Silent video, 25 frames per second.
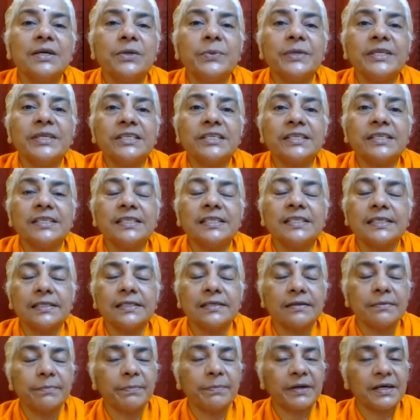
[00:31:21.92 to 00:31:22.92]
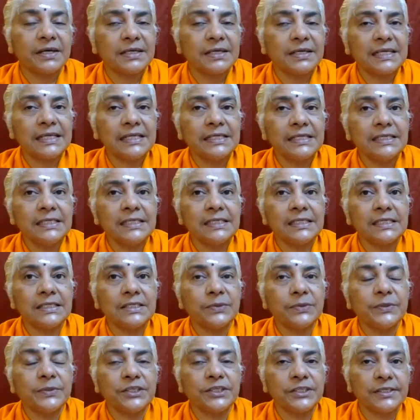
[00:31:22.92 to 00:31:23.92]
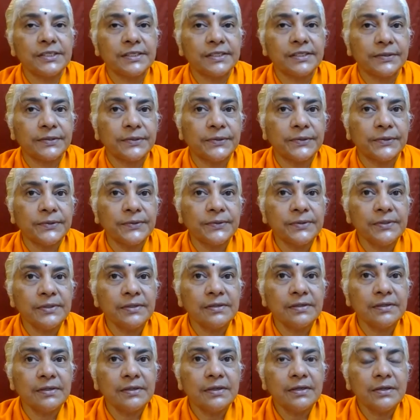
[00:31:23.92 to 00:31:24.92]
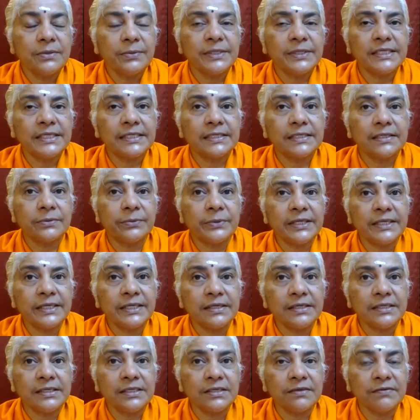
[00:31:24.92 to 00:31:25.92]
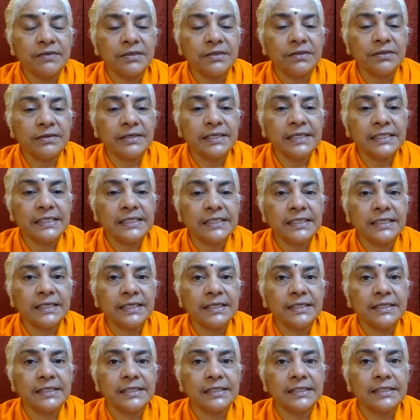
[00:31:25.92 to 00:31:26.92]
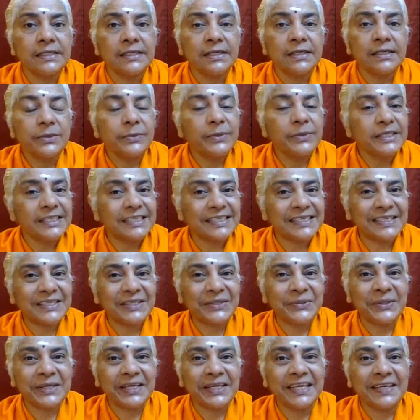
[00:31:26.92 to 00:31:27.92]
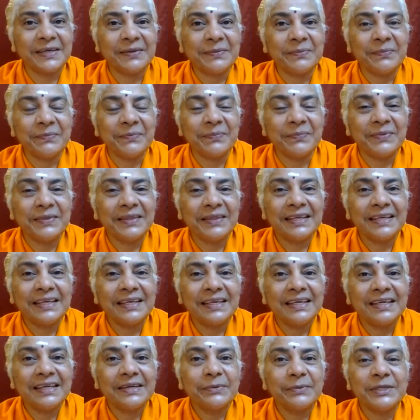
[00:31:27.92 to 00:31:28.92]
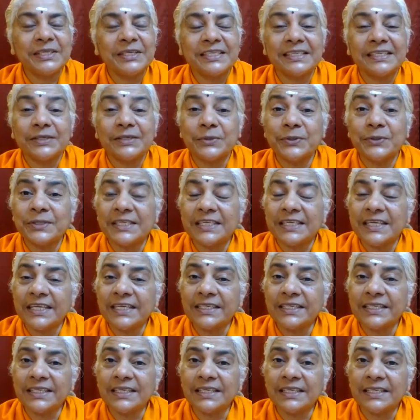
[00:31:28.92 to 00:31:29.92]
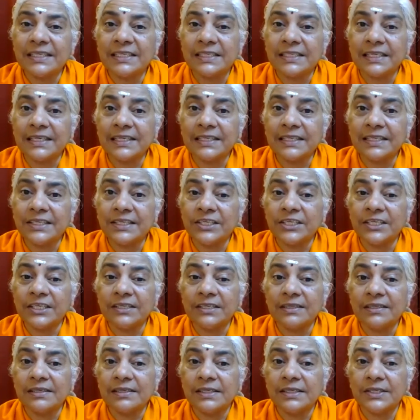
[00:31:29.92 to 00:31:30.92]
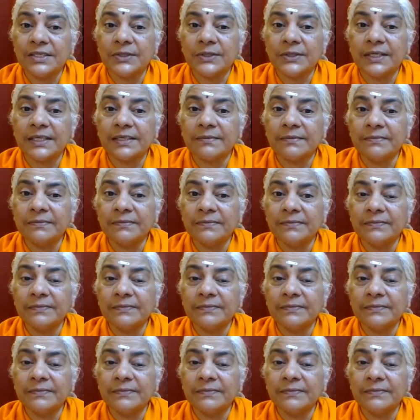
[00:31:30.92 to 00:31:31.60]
which is uh, partless, which is the whole, which is the witness of the three states, which is Turiyam, which is, whose nature is Sat, Chit, Sukham,